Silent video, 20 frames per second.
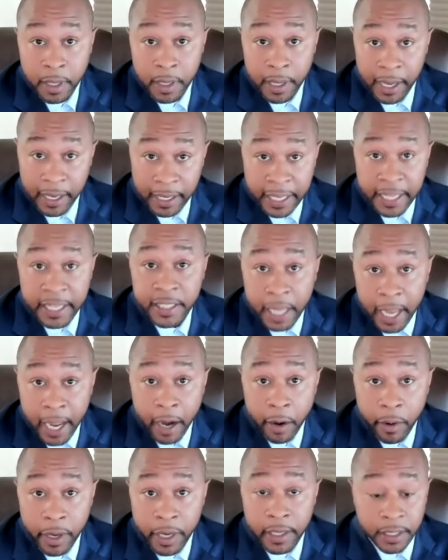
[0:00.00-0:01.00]
in these
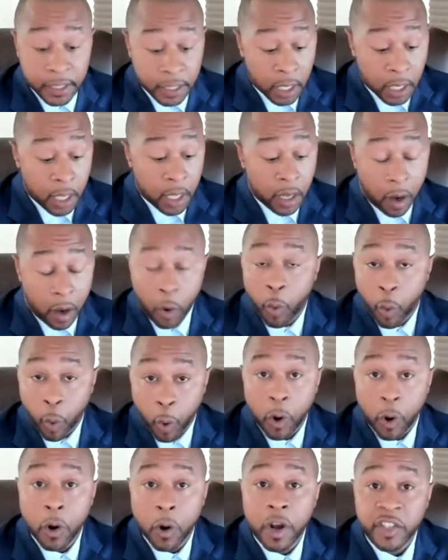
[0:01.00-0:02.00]
areas, a
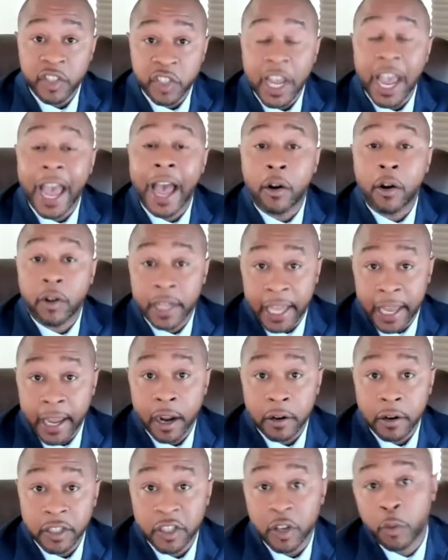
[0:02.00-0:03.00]
war on
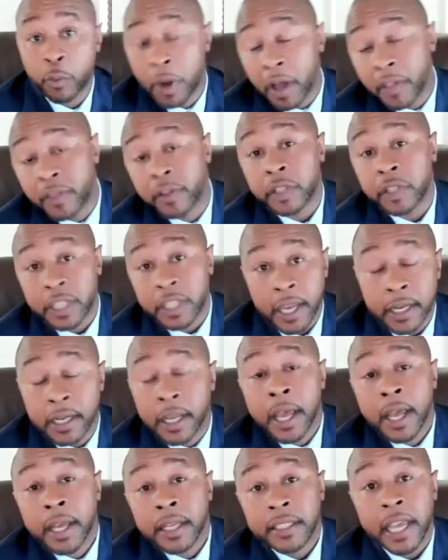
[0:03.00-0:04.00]
childcare so mothers can
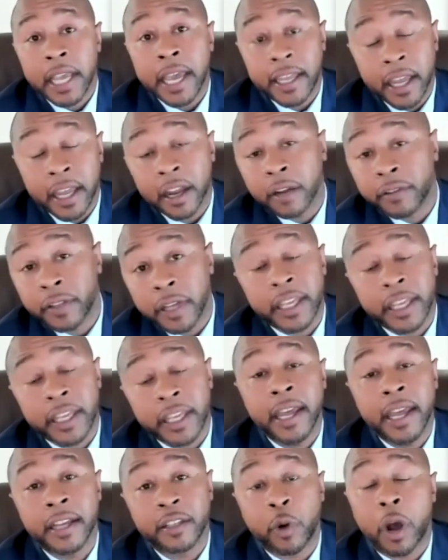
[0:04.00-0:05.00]
take care of their
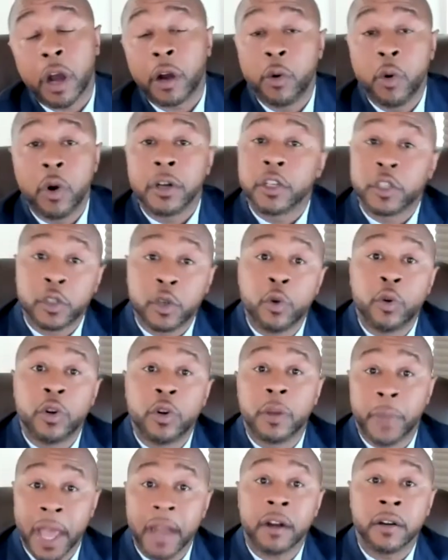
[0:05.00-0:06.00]
kids while going to school to
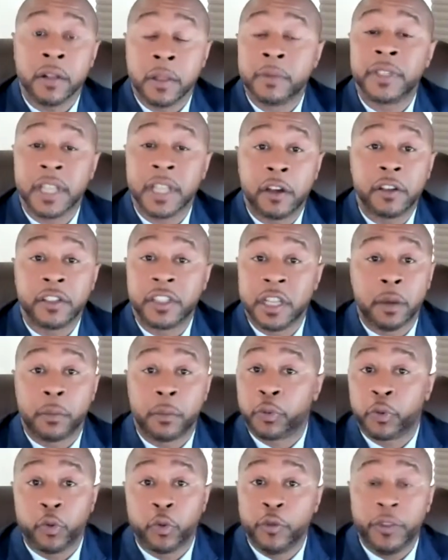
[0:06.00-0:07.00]
better themselves, to
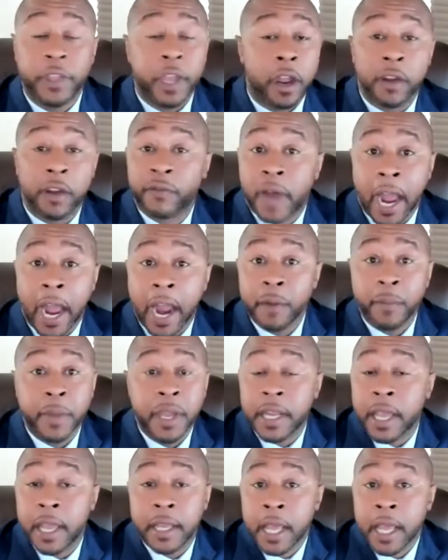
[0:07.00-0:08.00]
improve their
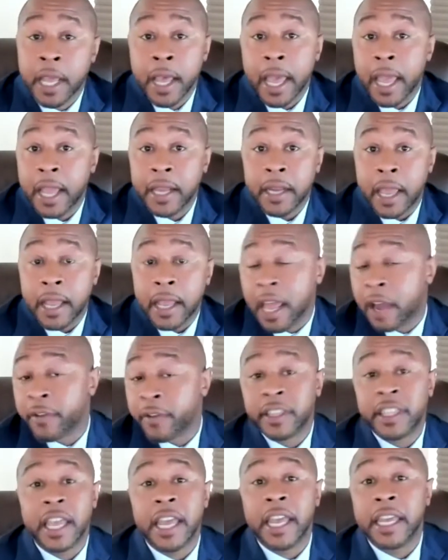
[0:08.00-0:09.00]
environment and
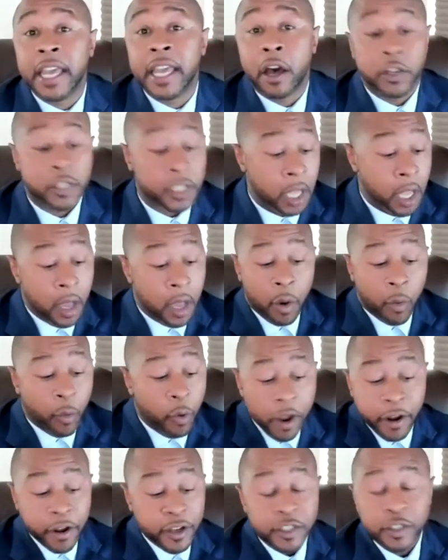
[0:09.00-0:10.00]
everything else.
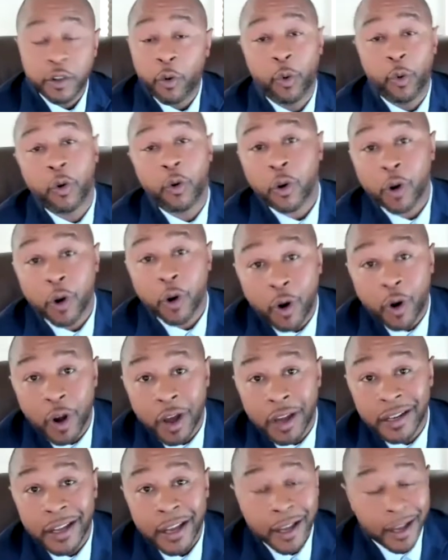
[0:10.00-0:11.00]
Where's the war
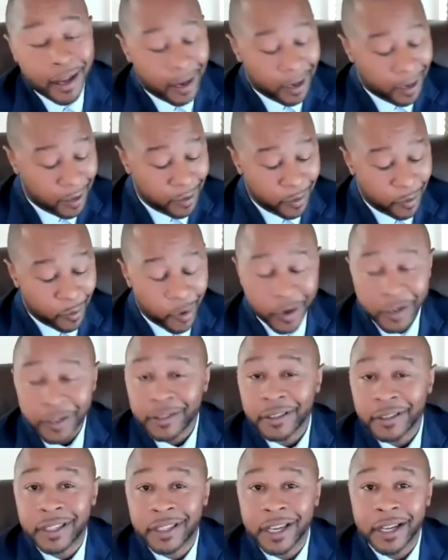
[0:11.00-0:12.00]
on
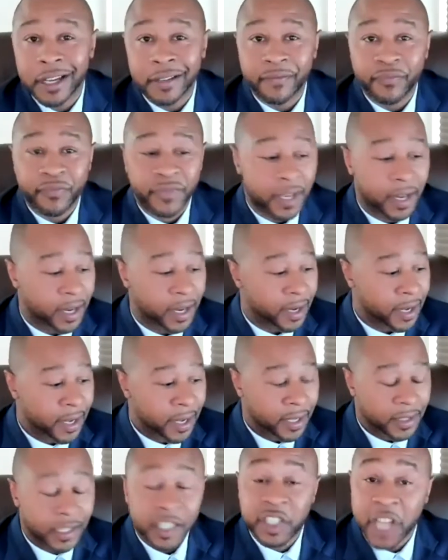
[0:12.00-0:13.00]
the
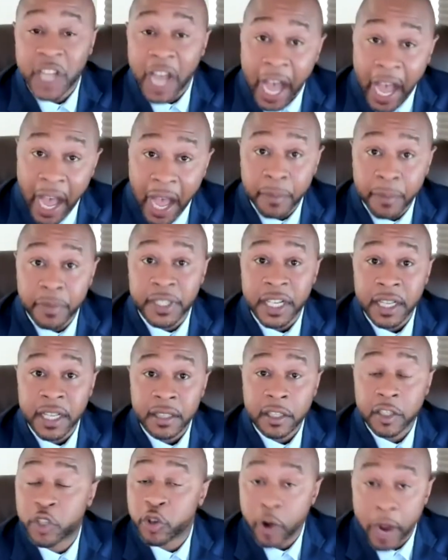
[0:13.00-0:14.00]
jobs,
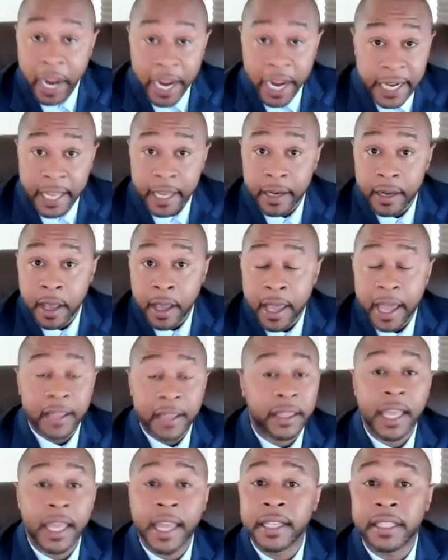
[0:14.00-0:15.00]
the training, and
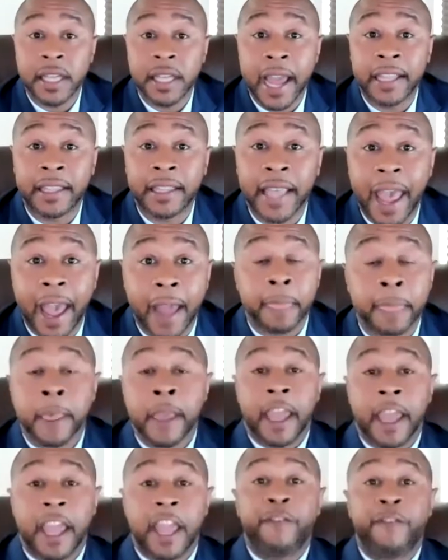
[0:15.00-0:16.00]
things like that?
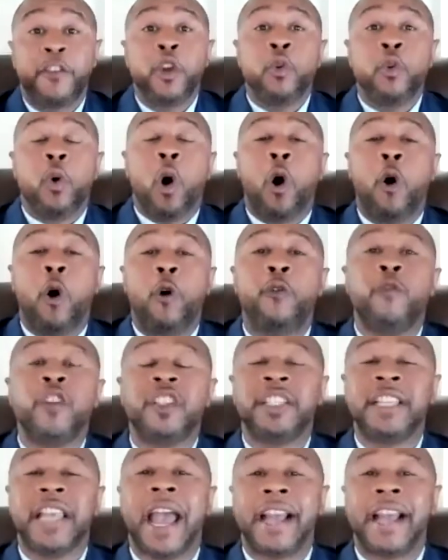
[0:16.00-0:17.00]
If you
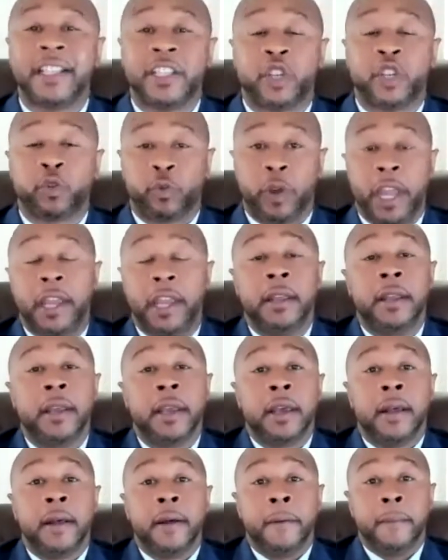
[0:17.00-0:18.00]
oversaturate
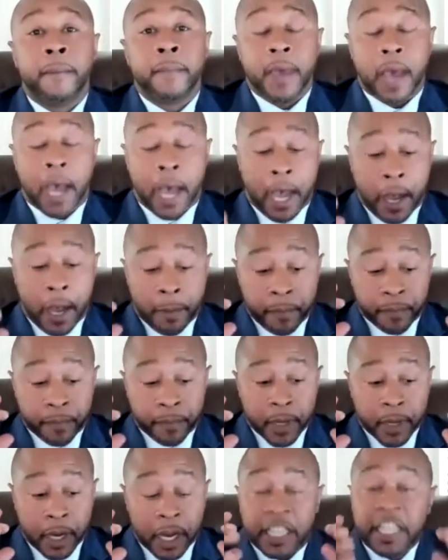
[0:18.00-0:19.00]

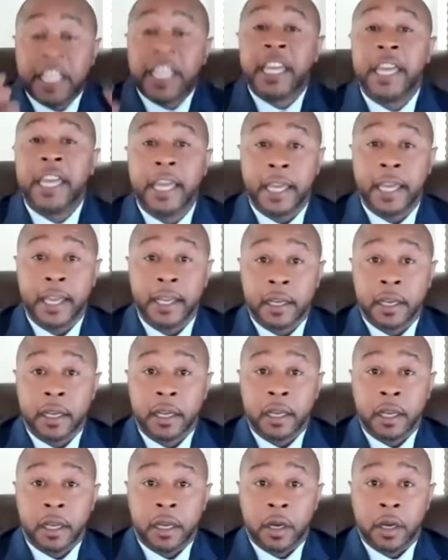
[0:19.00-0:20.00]
a kid
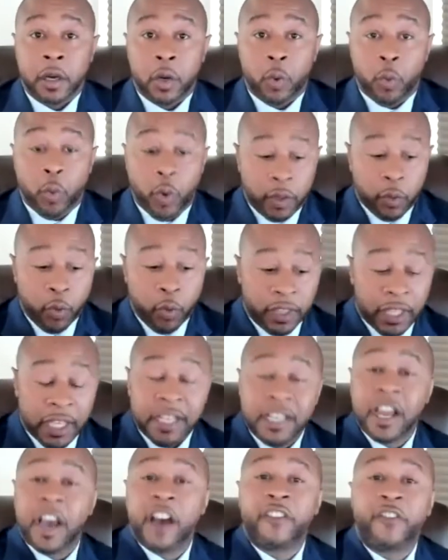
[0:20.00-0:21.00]
with
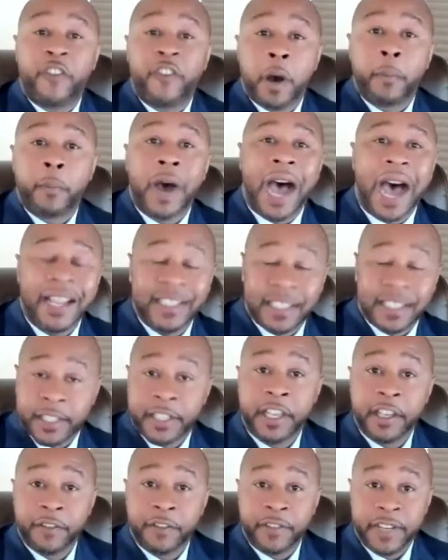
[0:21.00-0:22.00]
enough
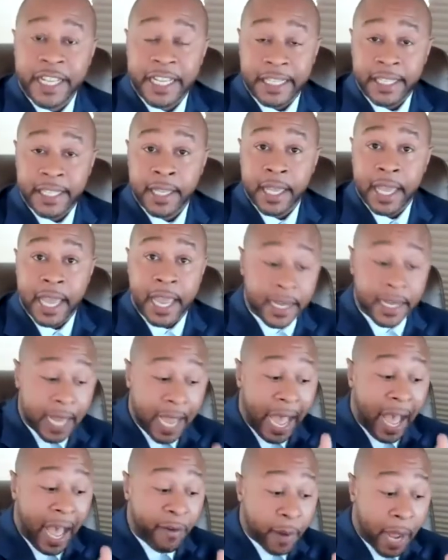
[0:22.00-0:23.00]
positiveness and
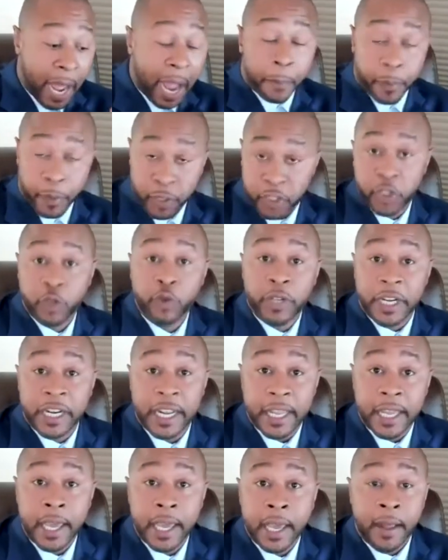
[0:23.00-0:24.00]

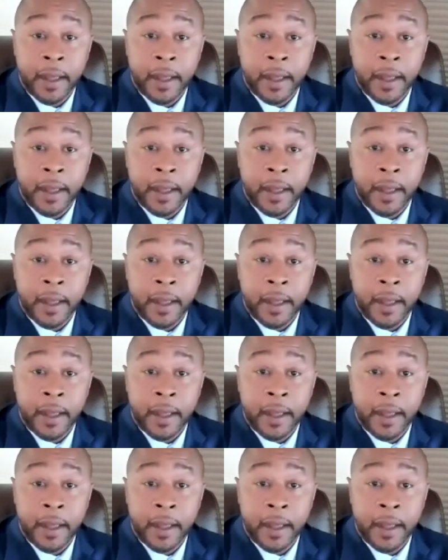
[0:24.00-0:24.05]
opportunity,